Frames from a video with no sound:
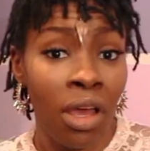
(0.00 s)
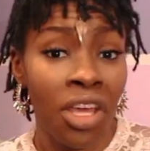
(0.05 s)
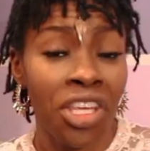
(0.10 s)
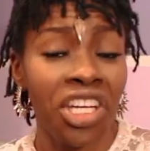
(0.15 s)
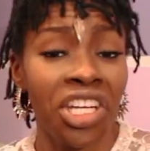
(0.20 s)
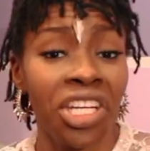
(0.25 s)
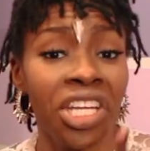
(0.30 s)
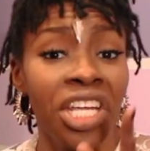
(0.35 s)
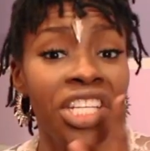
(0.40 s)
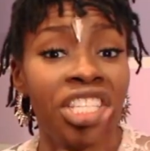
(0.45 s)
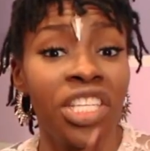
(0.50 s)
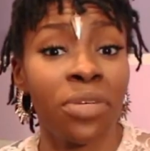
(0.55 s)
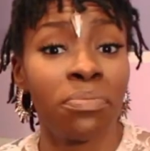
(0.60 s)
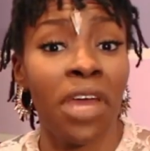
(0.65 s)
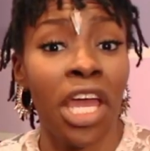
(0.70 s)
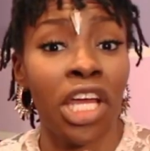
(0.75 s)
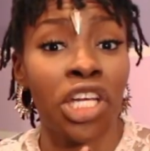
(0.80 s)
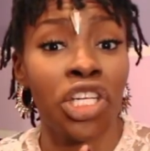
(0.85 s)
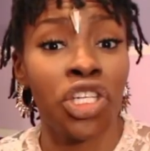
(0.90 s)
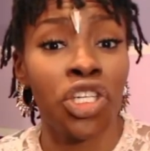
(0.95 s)
you need to
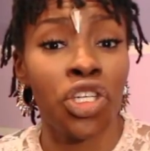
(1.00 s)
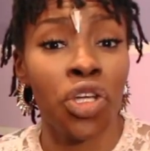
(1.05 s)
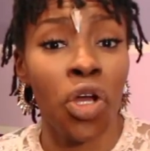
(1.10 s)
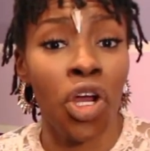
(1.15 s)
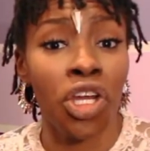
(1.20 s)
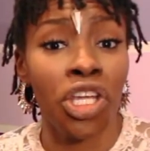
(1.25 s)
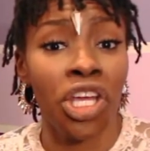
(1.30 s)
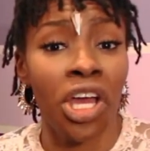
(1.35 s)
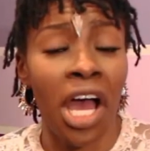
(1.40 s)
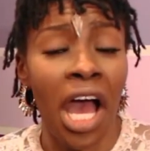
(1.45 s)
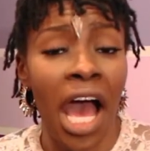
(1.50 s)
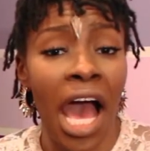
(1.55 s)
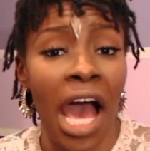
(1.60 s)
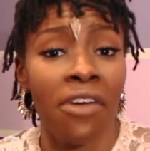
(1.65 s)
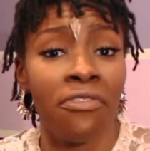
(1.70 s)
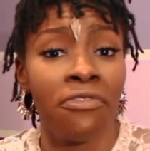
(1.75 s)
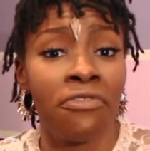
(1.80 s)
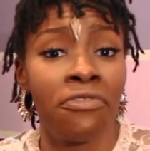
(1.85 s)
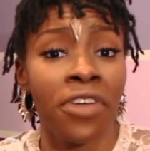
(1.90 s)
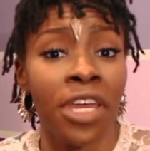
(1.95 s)
make sure you
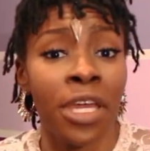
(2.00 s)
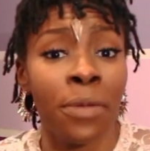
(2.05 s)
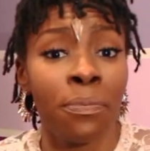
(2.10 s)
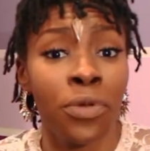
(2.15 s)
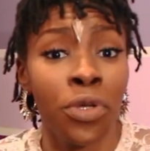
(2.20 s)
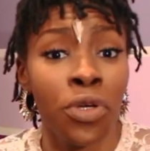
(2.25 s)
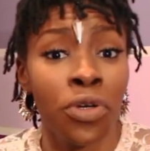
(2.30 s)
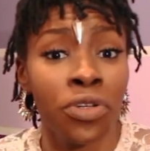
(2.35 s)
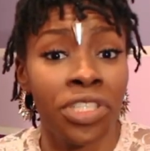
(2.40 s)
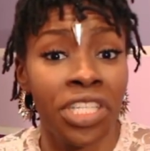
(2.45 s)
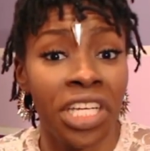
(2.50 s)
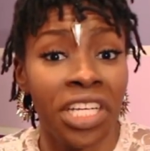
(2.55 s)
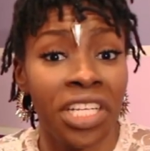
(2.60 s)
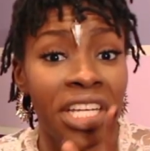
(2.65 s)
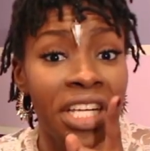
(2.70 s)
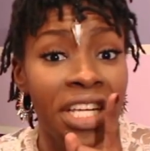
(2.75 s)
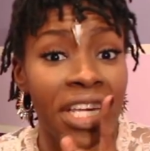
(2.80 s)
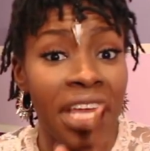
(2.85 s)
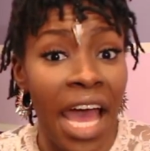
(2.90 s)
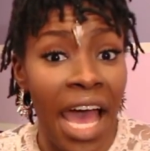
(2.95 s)
have V.Beauty,
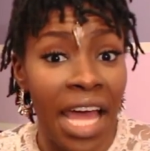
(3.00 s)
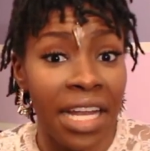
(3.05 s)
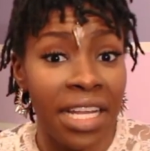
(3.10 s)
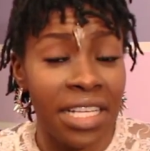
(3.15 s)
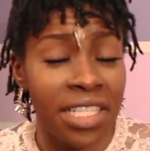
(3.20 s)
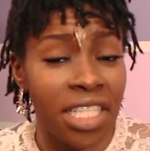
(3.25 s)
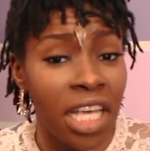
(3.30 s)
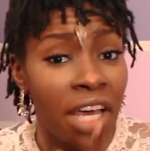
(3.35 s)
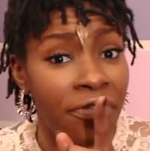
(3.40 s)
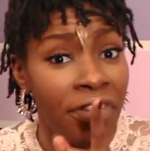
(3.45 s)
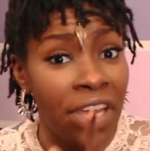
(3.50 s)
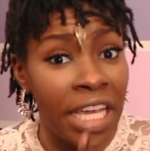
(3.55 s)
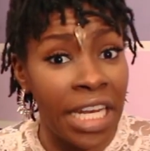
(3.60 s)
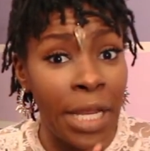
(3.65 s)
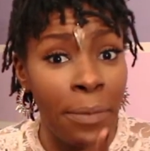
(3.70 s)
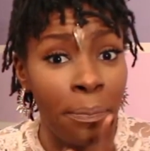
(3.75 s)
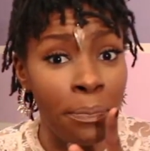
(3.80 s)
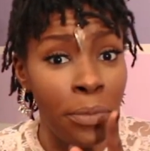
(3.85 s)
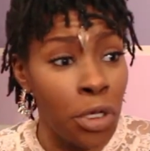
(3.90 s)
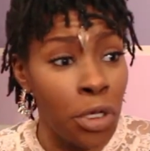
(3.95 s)
the goddess of healing